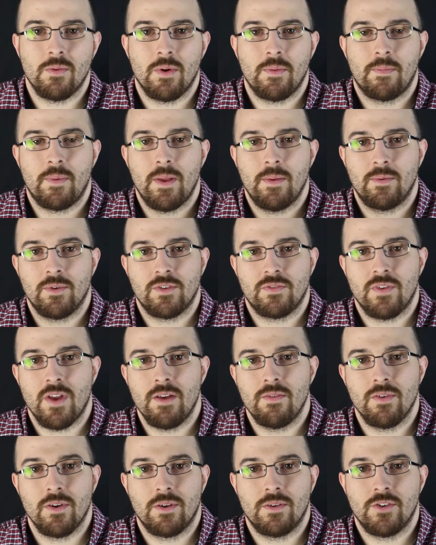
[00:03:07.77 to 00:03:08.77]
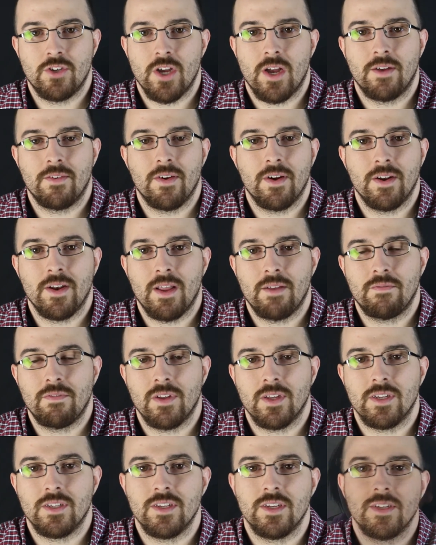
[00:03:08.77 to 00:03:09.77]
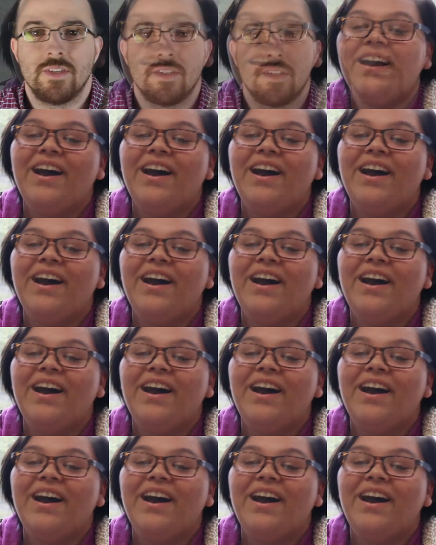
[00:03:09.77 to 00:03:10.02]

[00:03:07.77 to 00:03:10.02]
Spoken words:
what people's favorite genre on Netflix is.